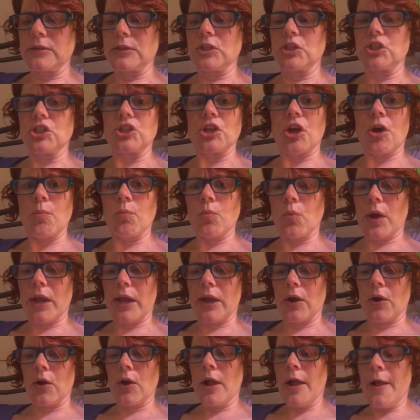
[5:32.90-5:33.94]

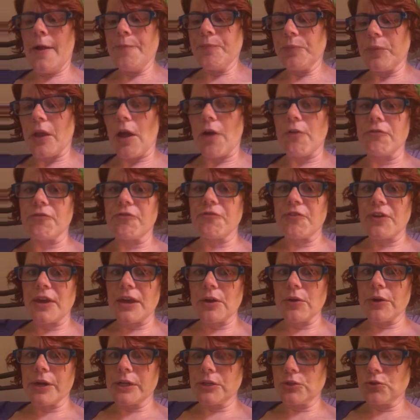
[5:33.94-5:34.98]
somewhere a
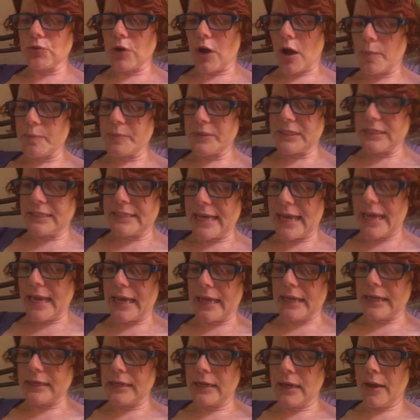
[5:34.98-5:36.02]
fairy drops
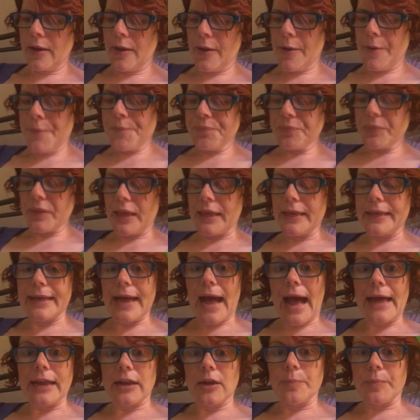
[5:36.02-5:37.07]
dead." He
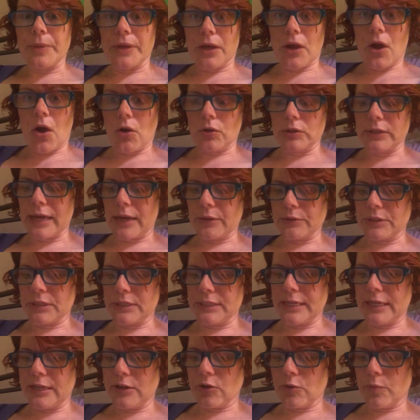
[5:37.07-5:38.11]
got up and called out to
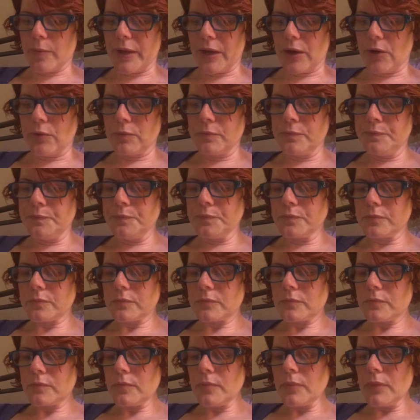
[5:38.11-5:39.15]
Tinker Bell.
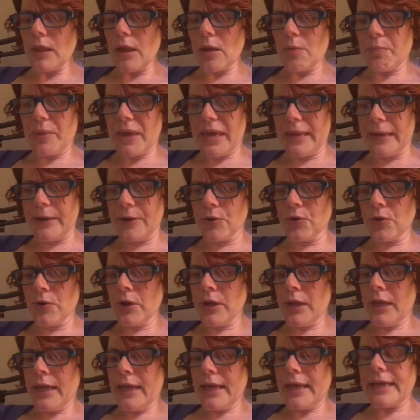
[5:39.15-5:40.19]
"Peter,
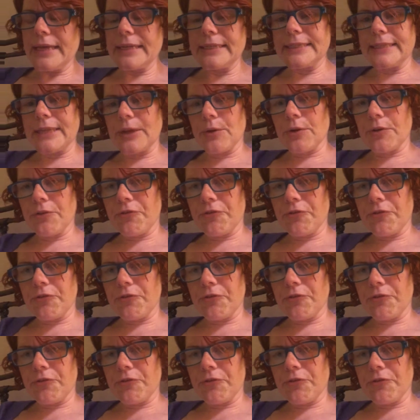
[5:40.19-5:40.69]
is there